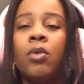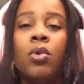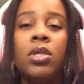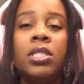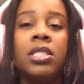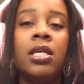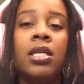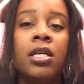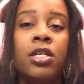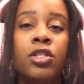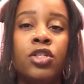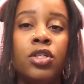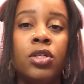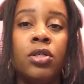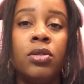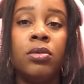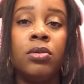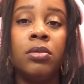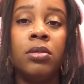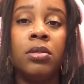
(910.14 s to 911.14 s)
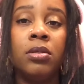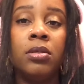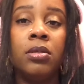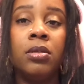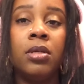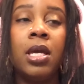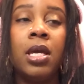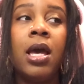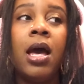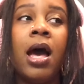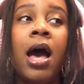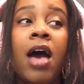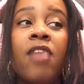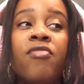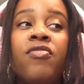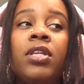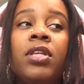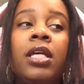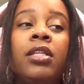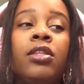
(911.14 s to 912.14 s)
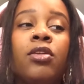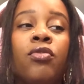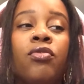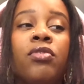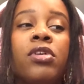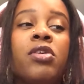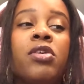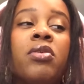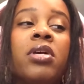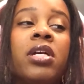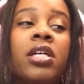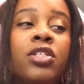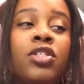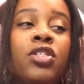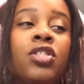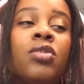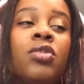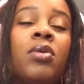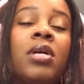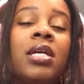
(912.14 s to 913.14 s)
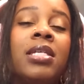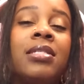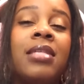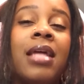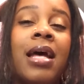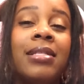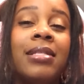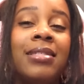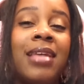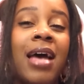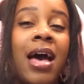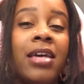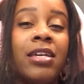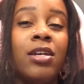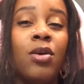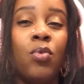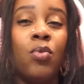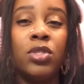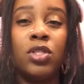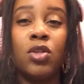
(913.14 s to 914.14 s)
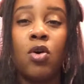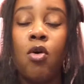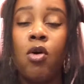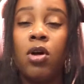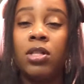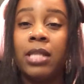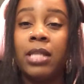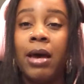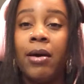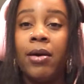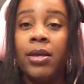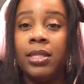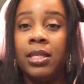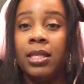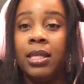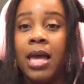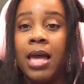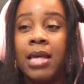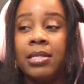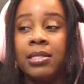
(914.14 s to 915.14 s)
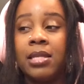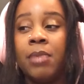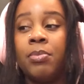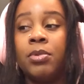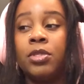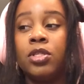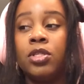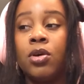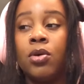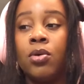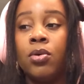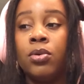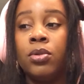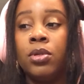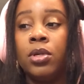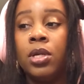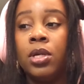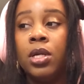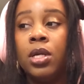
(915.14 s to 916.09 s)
what's the issue? I feel like the real issue is that Daia was called out in the last episode